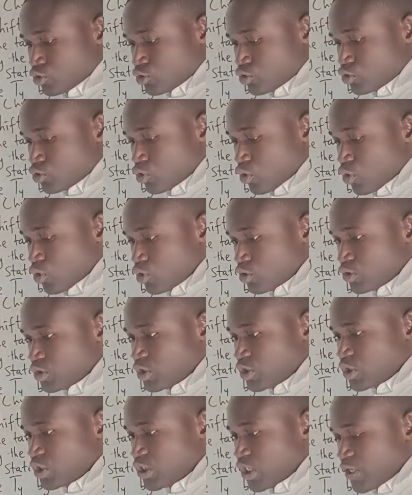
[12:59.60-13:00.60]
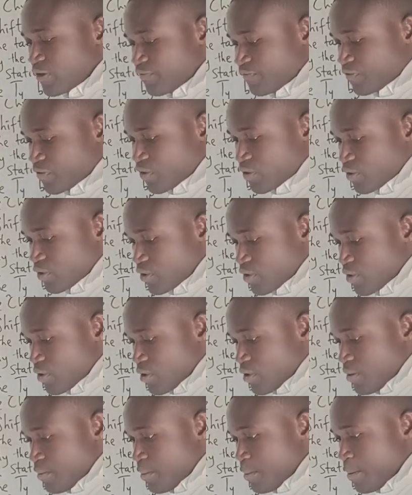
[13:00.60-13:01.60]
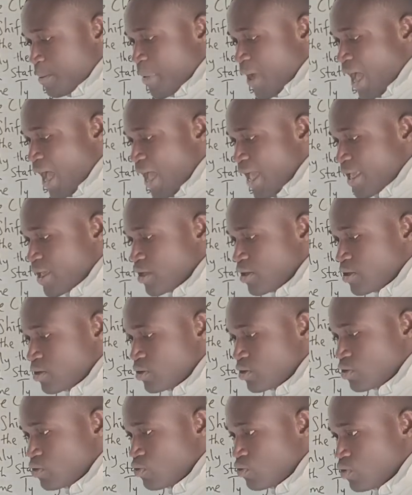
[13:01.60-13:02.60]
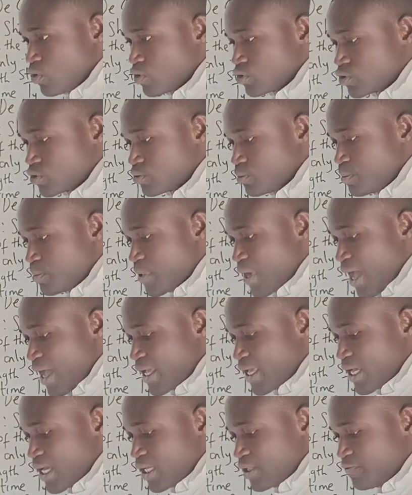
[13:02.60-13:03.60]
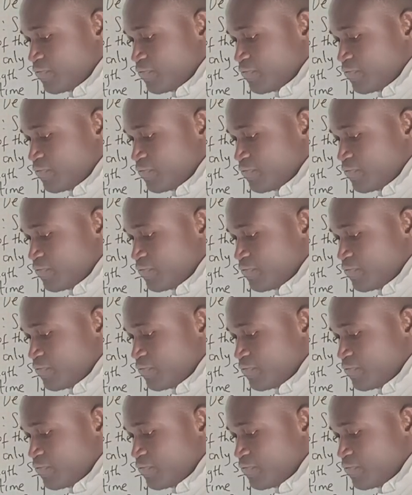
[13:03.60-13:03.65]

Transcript: 2 shift pi root bracket